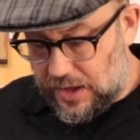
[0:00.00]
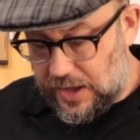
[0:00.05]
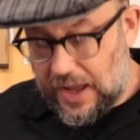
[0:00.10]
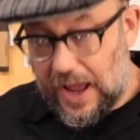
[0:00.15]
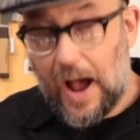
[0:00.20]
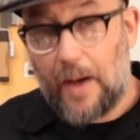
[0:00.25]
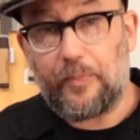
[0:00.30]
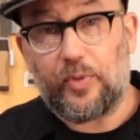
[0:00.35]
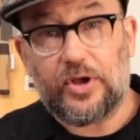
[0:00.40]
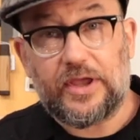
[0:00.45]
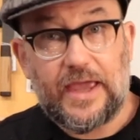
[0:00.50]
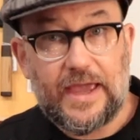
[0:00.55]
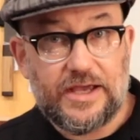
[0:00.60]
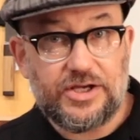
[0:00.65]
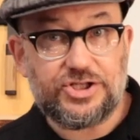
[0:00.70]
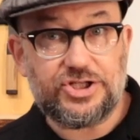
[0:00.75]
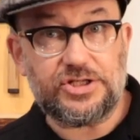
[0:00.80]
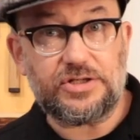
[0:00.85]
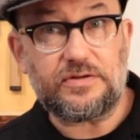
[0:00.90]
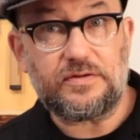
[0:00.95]

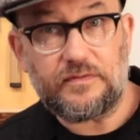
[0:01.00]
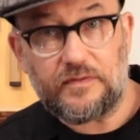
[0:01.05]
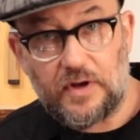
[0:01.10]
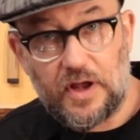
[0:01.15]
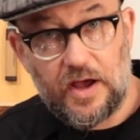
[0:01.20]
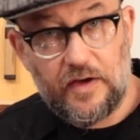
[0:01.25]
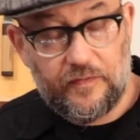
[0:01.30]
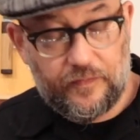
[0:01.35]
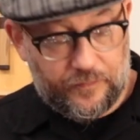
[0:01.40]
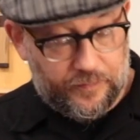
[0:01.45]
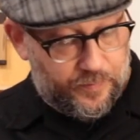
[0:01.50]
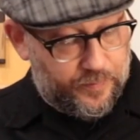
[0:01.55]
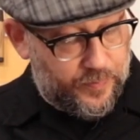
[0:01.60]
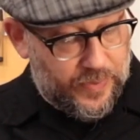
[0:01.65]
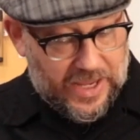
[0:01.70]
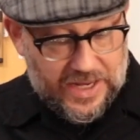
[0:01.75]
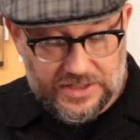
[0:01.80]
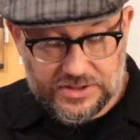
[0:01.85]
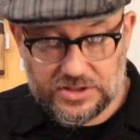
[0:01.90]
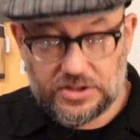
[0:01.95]
application of
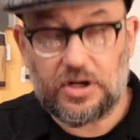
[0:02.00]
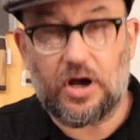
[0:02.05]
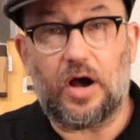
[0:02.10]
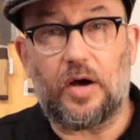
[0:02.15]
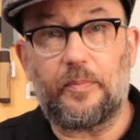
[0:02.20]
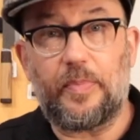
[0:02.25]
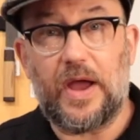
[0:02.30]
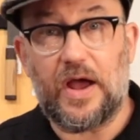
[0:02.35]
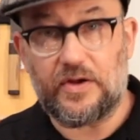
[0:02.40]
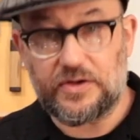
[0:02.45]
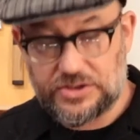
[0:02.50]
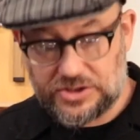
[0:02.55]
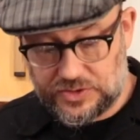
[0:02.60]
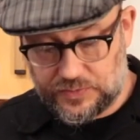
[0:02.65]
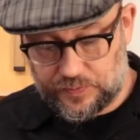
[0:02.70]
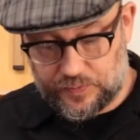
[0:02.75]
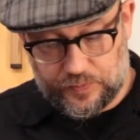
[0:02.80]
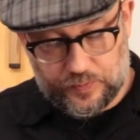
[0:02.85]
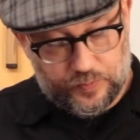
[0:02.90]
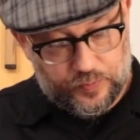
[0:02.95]
paste compounds is
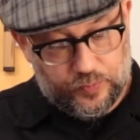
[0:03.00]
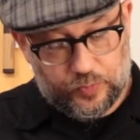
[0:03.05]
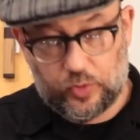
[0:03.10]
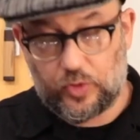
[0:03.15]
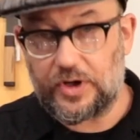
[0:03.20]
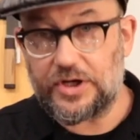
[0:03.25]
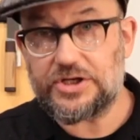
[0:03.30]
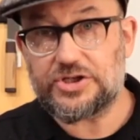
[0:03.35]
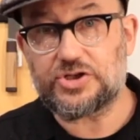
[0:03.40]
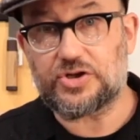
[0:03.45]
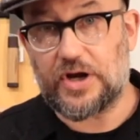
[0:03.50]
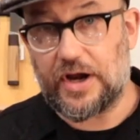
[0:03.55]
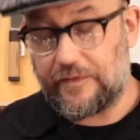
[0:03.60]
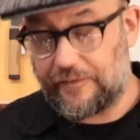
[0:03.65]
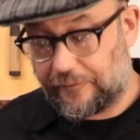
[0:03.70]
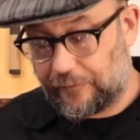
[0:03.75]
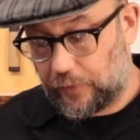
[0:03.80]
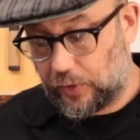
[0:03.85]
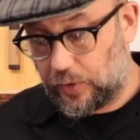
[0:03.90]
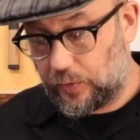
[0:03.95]
pretty
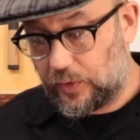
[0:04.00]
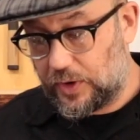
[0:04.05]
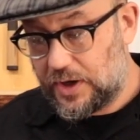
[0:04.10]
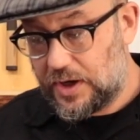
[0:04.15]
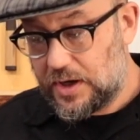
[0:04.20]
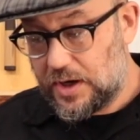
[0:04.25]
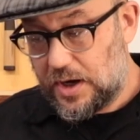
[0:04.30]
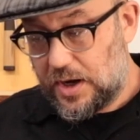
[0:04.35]
straightforward.